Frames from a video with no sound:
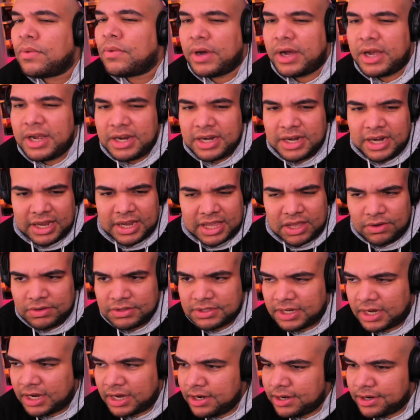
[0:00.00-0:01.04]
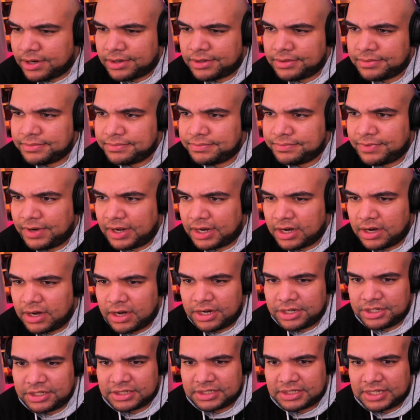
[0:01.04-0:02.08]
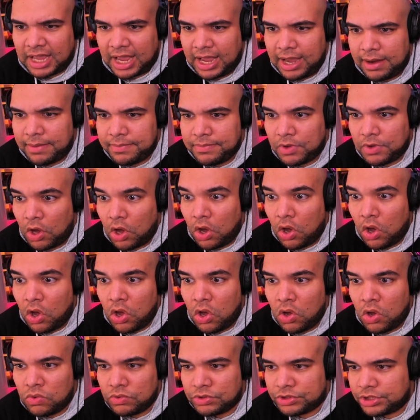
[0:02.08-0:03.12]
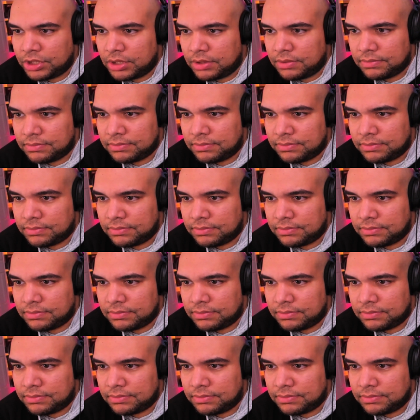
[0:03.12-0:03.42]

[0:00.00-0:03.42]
Why didn't it kill Xander? I feel like he just stabbed. Oh, shit.